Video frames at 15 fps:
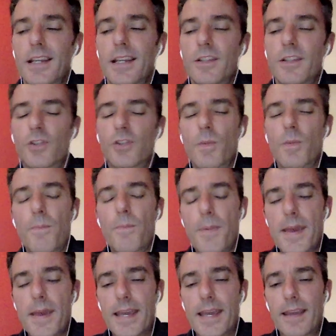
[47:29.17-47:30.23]
sort of
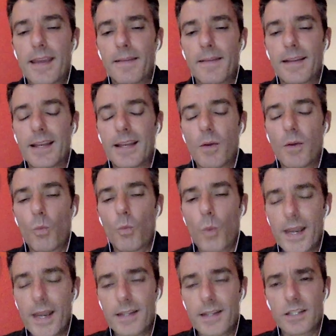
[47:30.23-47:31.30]
big
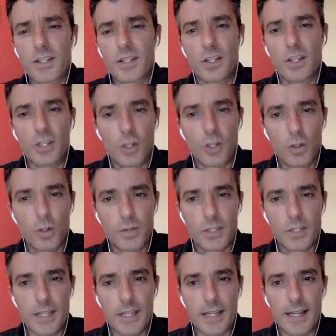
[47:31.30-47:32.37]
wins that you've
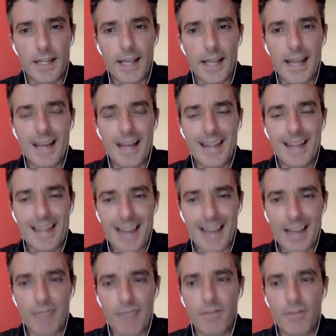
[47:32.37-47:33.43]
seen in that
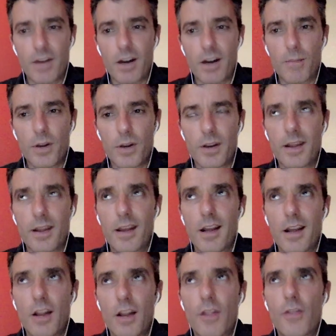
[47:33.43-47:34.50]
environment
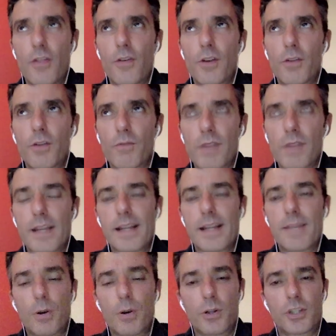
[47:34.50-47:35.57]
that are really
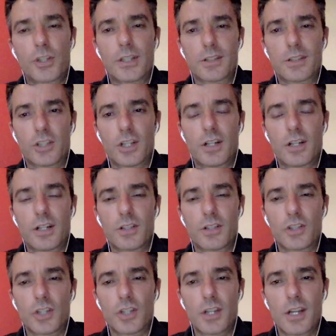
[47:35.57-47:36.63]
pushing the
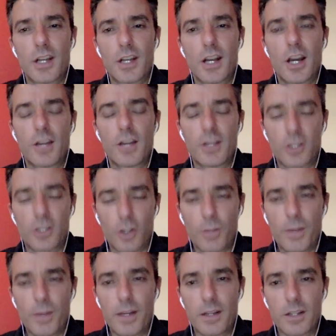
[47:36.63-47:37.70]
charge at the top
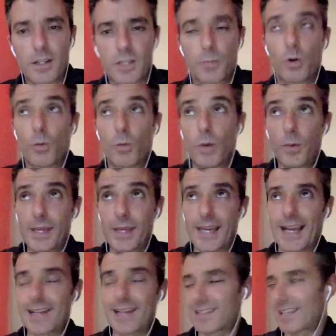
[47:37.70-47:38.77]
end of the sport, where we
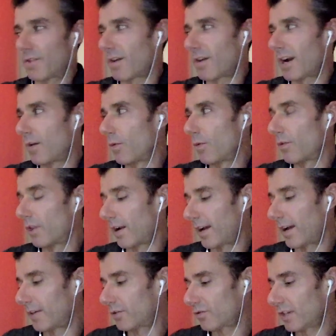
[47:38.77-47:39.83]
can say, right, the
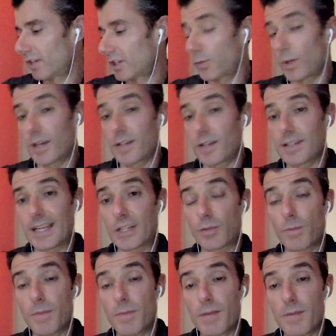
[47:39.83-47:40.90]
life stress we're going to take to a
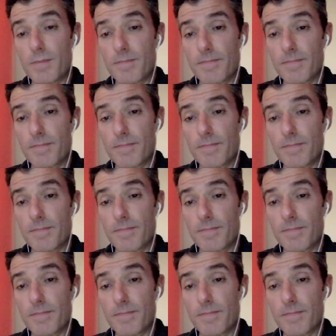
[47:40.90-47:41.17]
minimum.